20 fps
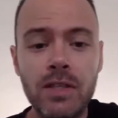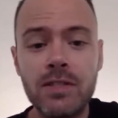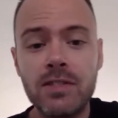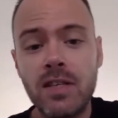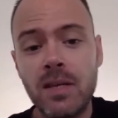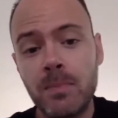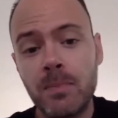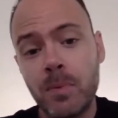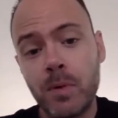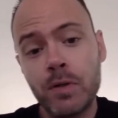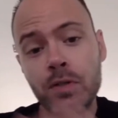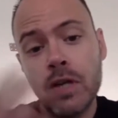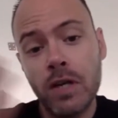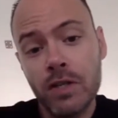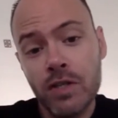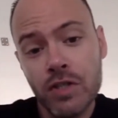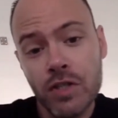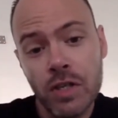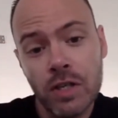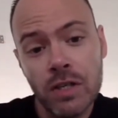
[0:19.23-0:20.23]
let's say,
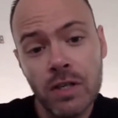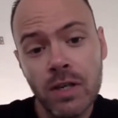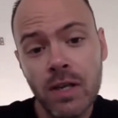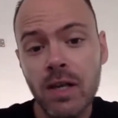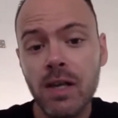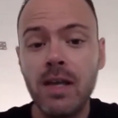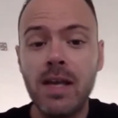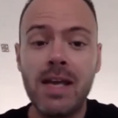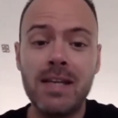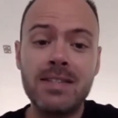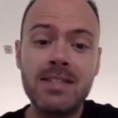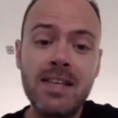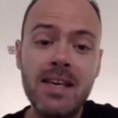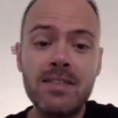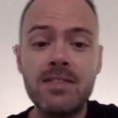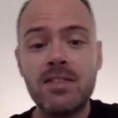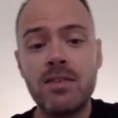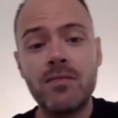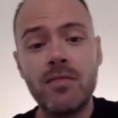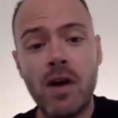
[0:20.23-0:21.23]
production and
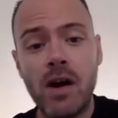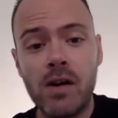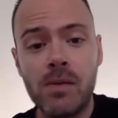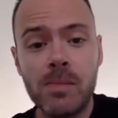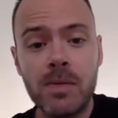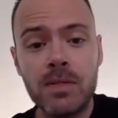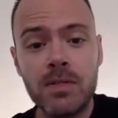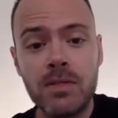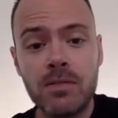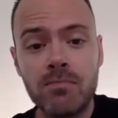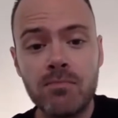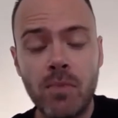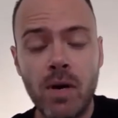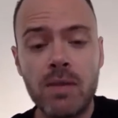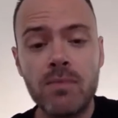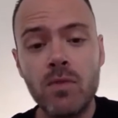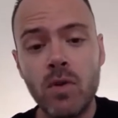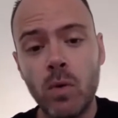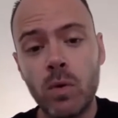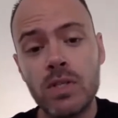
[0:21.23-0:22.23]
test environments, right?